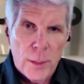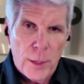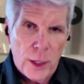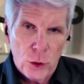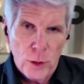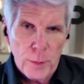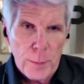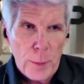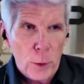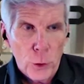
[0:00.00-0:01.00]
to make sure that
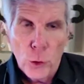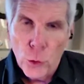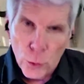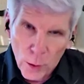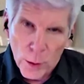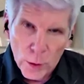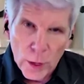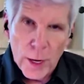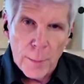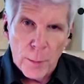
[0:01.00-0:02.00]
people knew that we
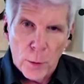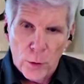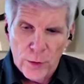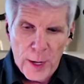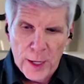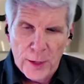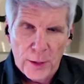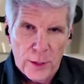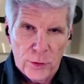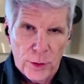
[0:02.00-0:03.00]
were capable of making
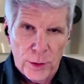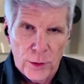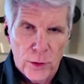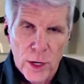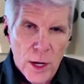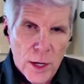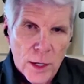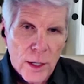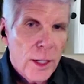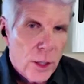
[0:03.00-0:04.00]
these things
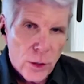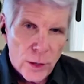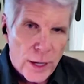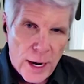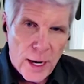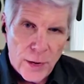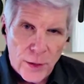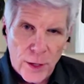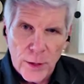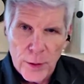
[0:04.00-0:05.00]
cleaner than
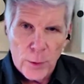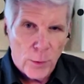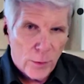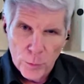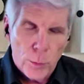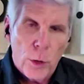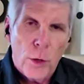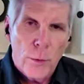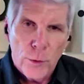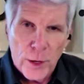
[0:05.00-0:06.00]
anything that they would ever put
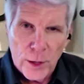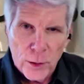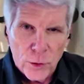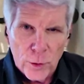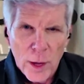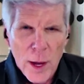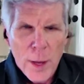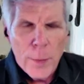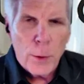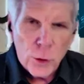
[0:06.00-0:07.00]
on their face. So
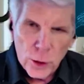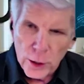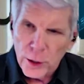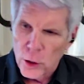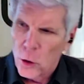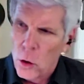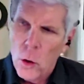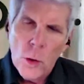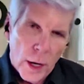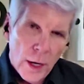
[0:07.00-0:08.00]
people started to go,
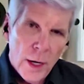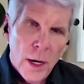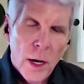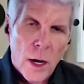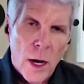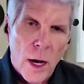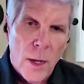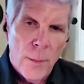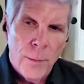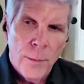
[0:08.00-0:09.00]
okay,
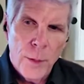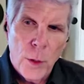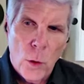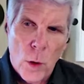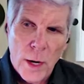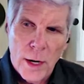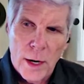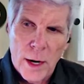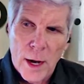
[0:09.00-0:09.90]
you know what?